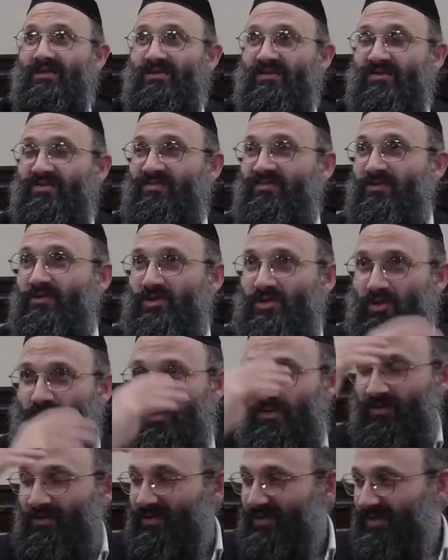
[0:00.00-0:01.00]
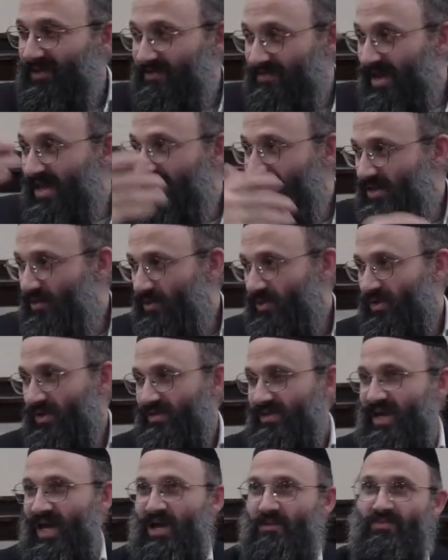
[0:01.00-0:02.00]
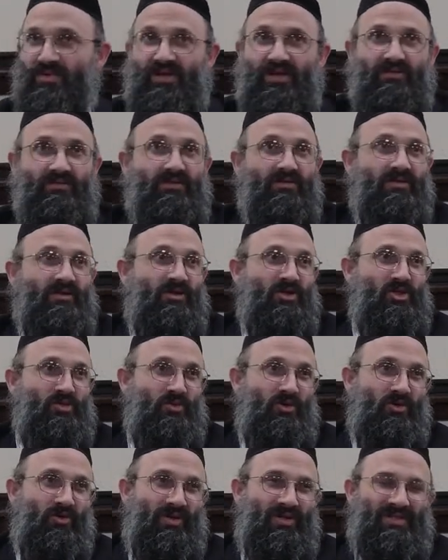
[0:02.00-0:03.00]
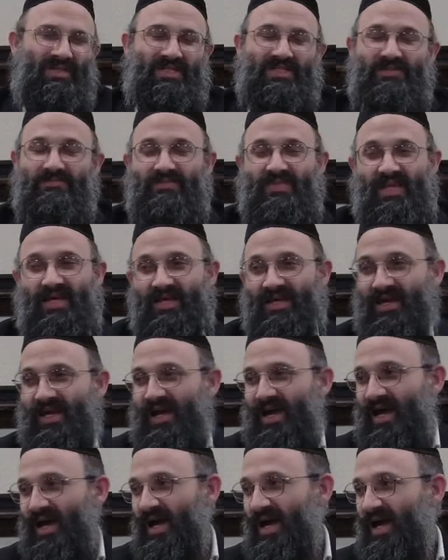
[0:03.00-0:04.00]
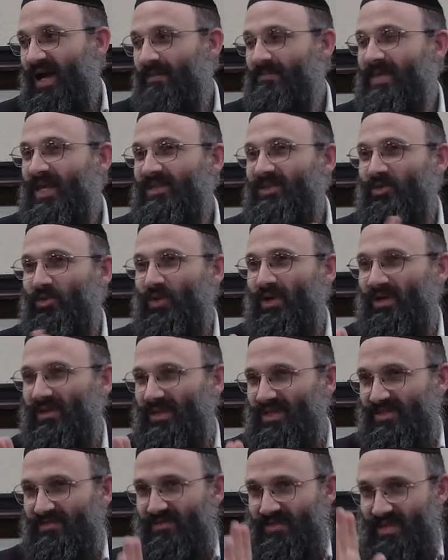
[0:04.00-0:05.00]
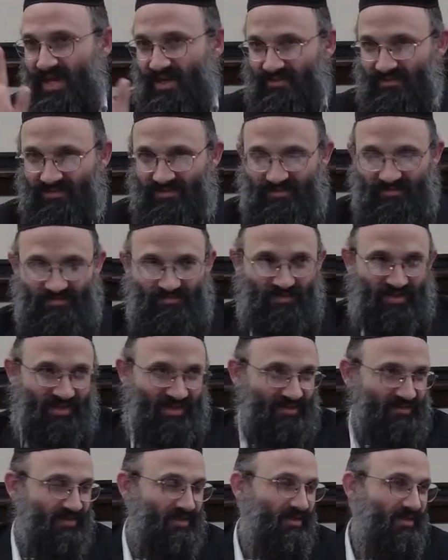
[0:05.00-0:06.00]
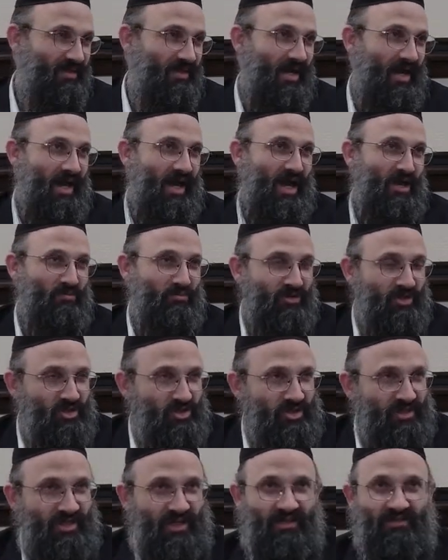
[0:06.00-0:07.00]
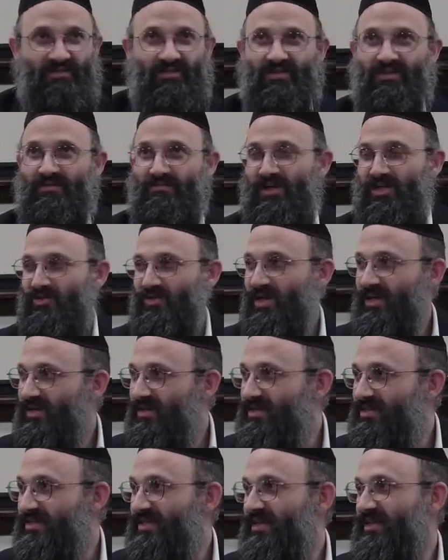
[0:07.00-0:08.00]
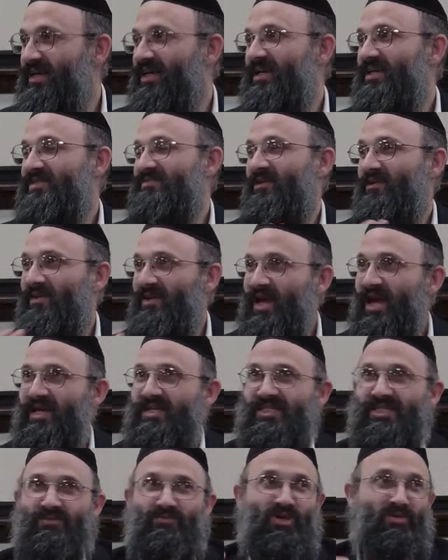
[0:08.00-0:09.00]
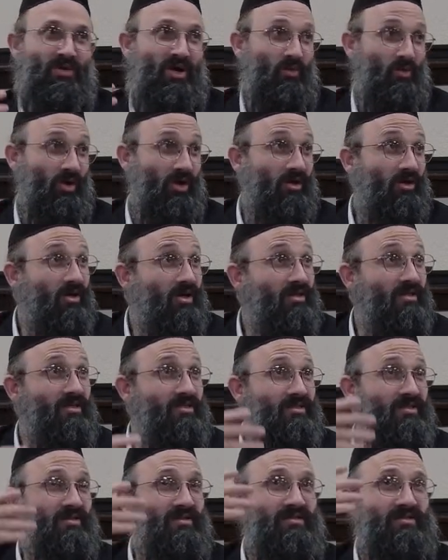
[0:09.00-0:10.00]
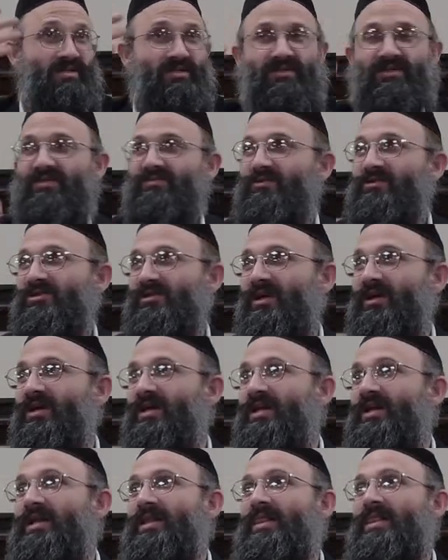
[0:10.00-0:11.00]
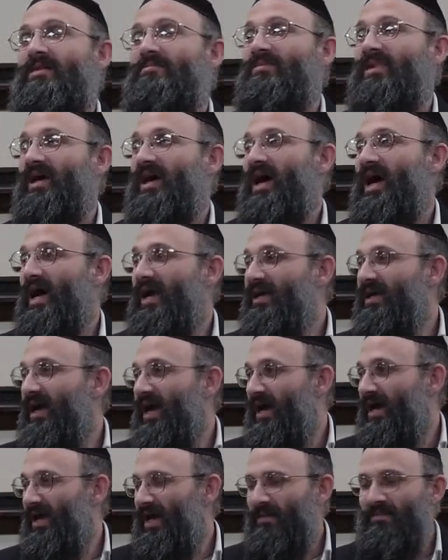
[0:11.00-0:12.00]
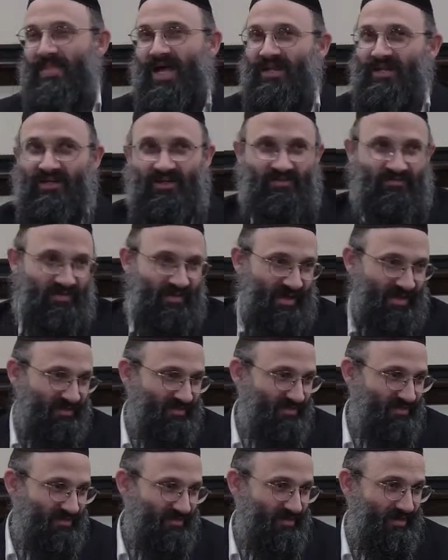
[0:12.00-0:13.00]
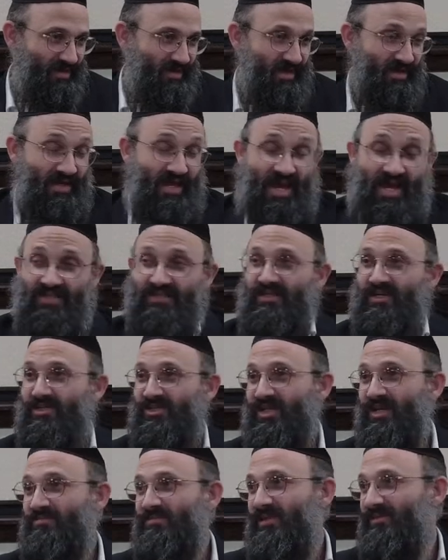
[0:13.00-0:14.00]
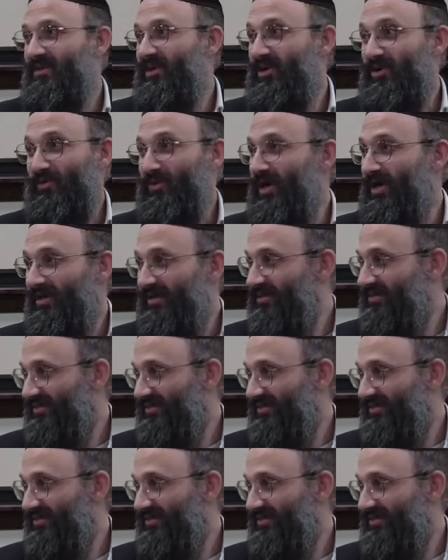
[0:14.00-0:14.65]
future events that were going to happen, he turned to Kodesh Baruch Hu and he says, I'm not doing this for that. Meaning, I appreciate the Madregas, and it's very nice to be Baal Baruch Kodesh and to see into the future, but I'm not in it for that. And he asked Hashem to take away